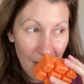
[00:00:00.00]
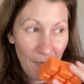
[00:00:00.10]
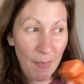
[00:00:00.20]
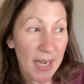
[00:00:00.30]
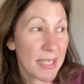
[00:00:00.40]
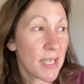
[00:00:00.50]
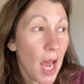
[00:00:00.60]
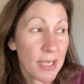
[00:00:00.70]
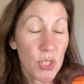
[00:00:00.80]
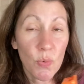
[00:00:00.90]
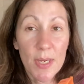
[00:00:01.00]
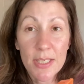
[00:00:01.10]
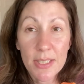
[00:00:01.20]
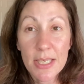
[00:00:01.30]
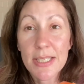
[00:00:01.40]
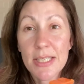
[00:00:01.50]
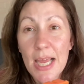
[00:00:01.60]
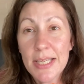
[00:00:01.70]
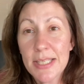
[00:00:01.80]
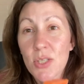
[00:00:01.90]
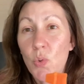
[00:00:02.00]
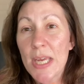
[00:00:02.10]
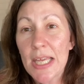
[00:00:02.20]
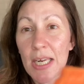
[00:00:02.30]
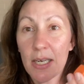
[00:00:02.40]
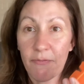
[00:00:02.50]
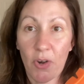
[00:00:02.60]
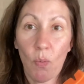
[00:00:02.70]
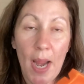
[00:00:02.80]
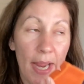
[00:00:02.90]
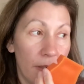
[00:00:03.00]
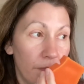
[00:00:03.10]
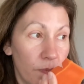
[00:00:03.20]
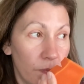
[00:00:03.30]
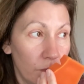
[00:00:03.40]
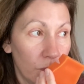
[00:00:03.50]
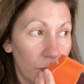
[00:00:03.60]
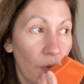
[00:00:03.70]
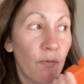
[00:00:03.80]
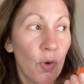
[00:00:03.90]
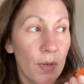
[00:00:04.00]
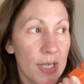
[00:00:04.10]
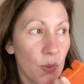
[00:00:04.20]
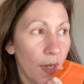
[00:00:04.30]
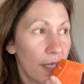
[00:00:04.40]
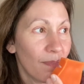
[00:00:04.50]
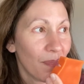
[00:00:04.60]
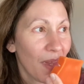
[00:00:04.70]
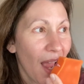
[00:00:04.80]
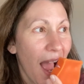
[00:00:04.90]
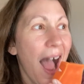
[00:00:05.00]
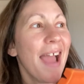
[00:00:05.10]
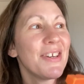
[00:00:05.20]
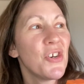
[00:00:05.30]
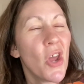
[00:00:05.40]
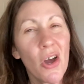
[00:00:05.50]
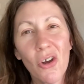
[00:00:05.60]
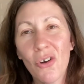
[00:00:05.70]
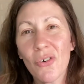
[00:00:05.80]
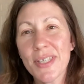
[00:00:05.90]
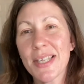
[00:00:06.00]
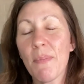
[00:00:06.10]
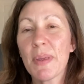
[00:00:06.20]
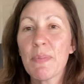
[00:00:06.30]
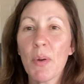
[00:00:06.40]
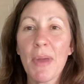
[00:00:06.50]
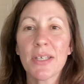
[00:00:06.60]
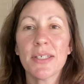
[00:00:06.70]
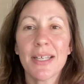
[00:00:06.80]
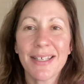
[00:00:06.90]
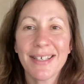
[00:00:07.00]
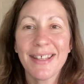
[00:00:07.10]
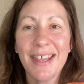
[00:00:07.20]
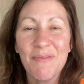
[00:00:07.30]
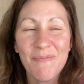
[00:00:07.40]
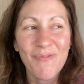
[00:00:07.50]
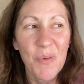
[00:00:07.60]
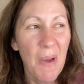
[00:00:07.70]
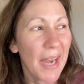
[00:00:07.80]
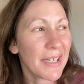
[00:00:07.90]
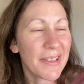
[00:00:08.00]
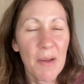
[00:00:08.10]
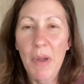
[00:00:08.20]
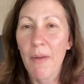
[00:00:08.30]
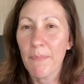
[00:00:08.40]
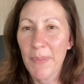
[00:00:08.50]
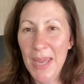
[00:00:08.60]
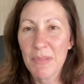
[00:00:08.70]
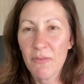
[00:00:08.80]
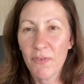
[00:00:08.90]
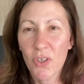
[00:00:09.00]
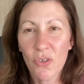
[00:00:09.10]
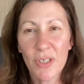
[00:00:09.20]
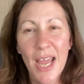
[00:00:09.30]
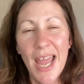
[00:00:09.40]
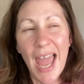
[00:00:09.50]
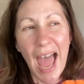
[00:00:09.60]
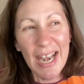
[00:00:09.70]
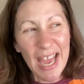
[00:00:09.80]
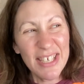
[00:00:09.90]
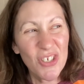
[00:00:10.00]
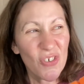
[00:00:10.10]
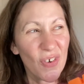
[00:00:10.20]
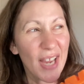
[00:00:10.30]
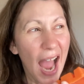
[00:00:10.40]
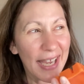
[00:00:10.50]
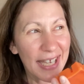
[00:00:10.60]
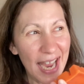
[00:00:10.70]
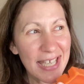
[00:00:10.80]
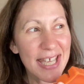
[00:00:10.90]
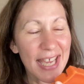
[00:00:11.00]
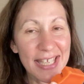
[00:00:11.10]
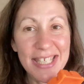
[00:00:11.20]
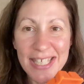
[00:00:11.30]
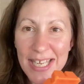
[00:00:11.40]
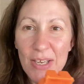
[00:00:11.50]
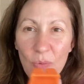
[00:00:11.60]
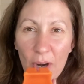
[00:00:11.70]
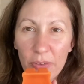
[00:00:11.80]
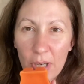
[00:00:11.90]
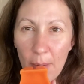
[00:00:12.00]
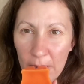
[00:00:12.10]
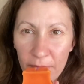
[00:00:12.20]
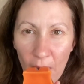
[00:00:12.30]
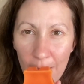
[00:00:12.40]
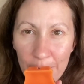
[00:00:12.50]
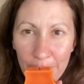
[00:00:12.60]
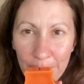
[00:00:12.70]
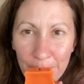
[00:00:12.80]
But it's not as sweet. It's sweet in a different way. Fruity sweet. I know some people mentioned it reminded them of baby food. And I guess I can see where they're coming from.